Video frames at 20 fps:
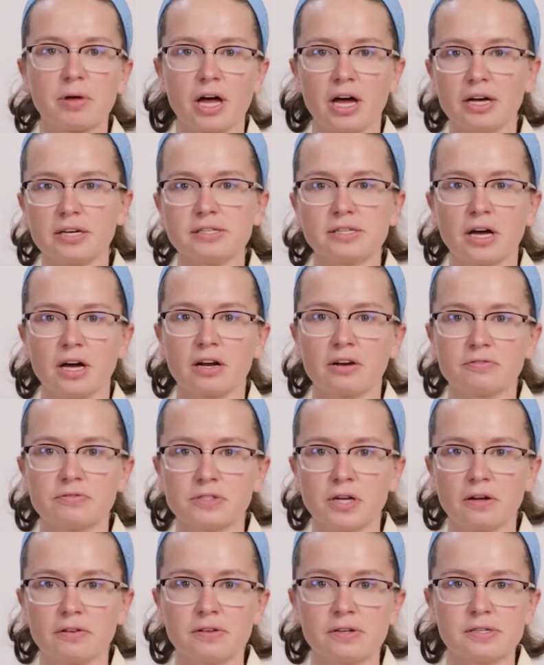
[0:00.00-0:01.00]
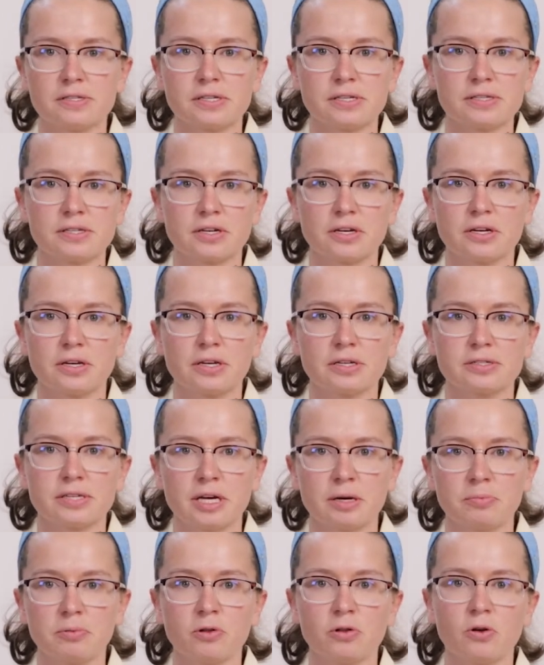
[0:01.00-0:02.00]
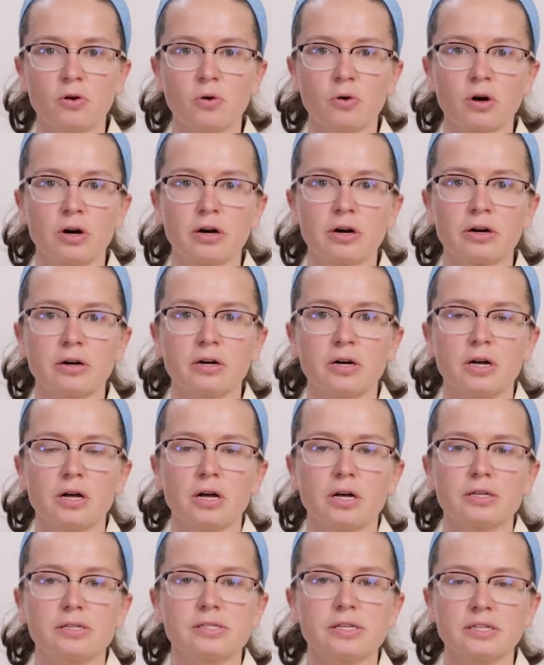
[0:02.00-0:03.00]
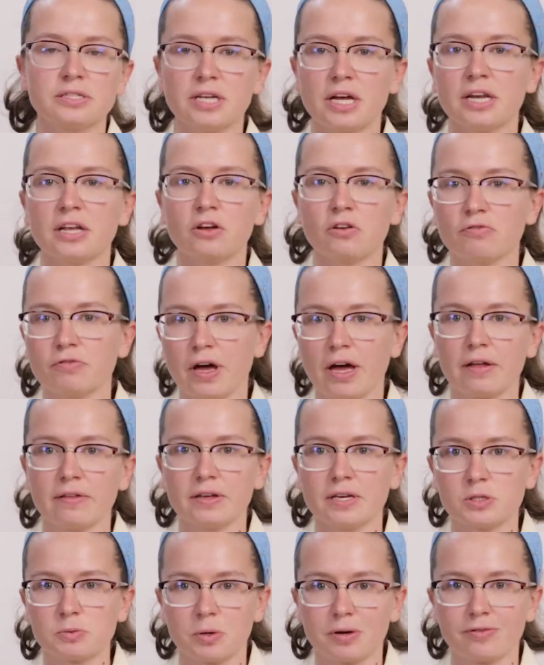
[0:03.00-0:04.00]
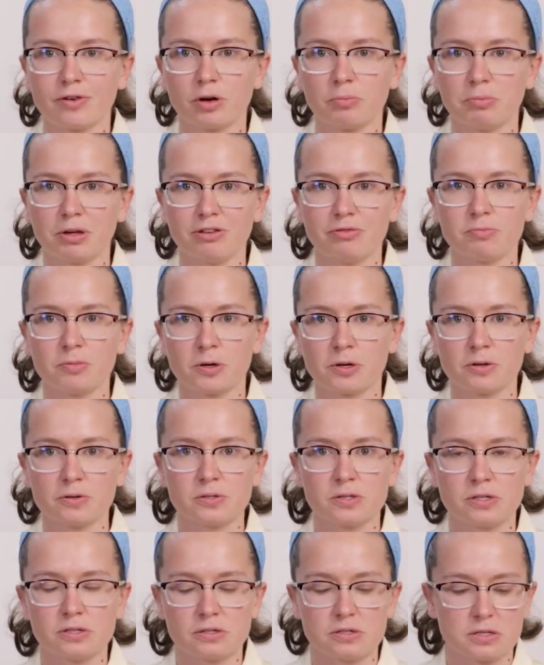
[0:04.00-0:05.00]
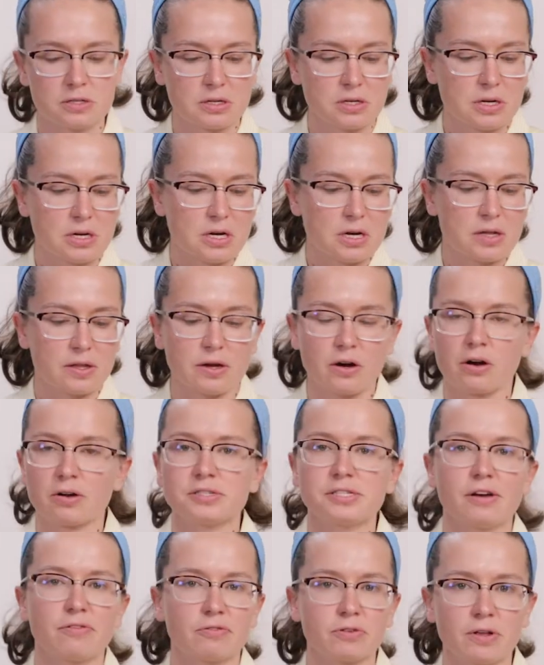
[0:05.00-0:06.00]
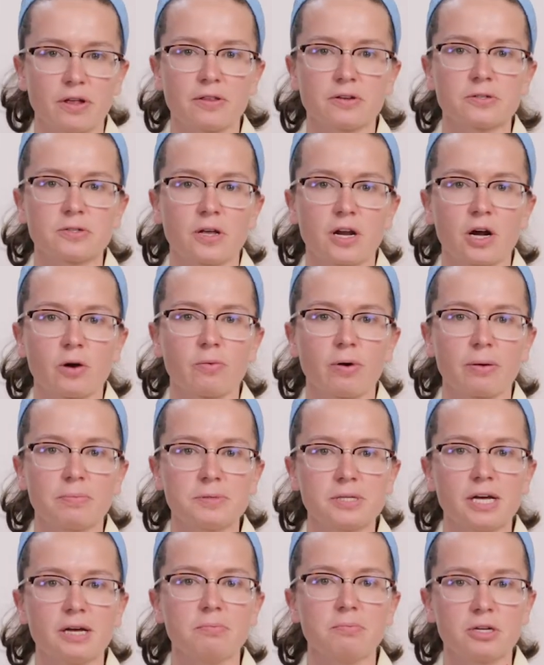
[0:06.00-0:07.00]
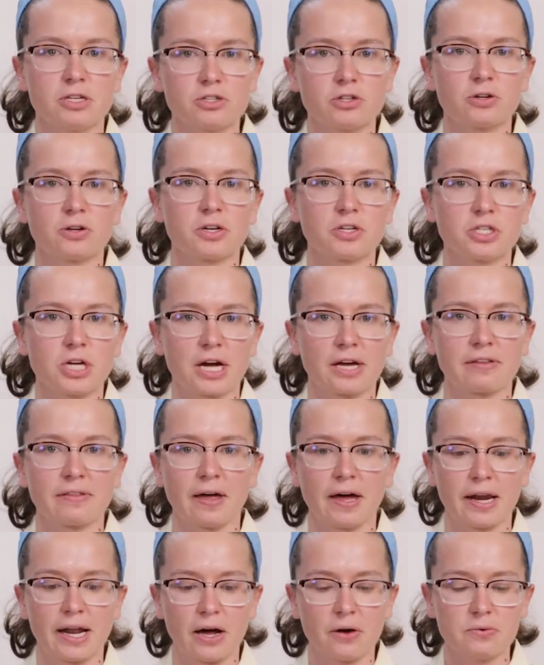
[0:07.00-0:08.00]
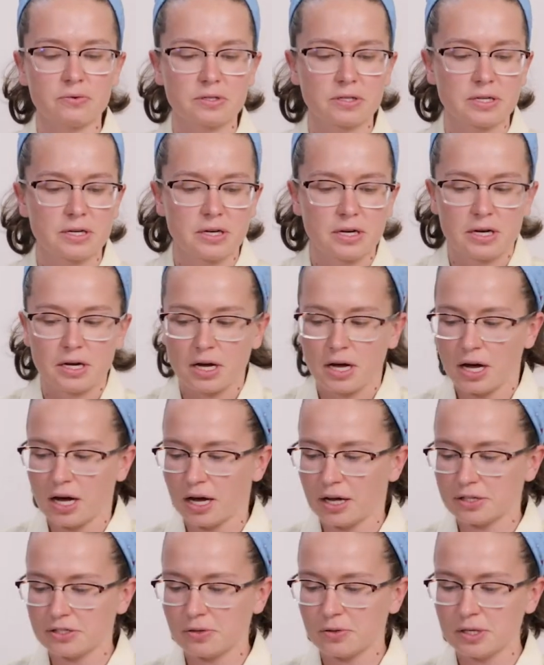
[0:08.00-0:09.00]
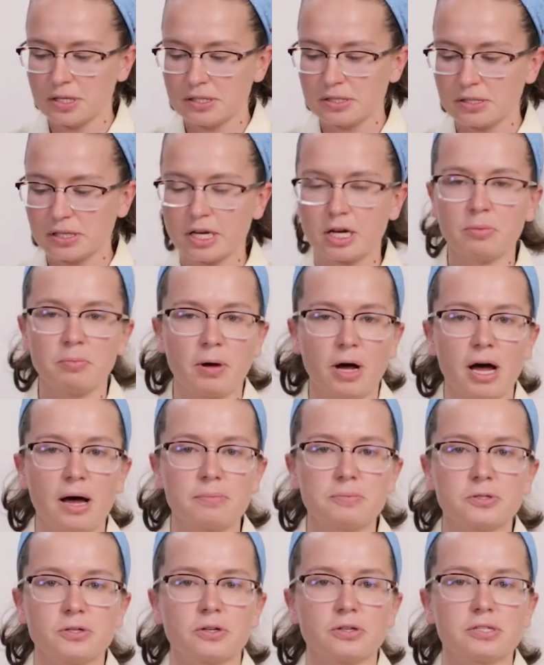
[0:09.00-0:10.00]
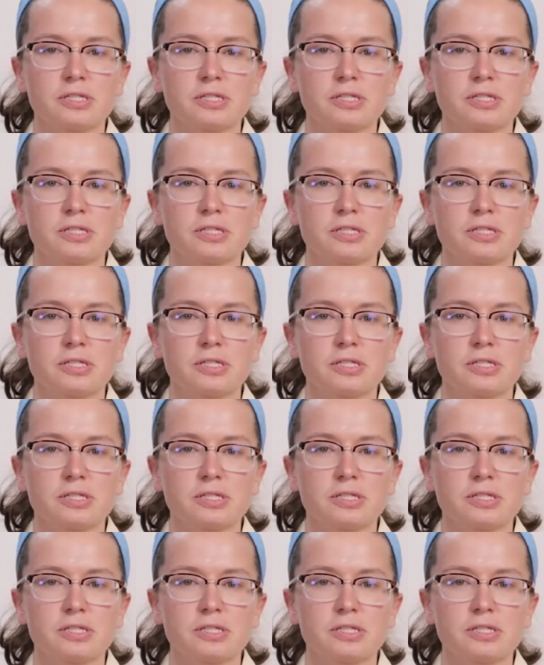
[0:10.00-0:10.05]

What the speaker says: guys out of Douglas is a good example, or Centennial Valley is one of our beef producers. There are several others on our website, be sure to check that out. So these kebabs are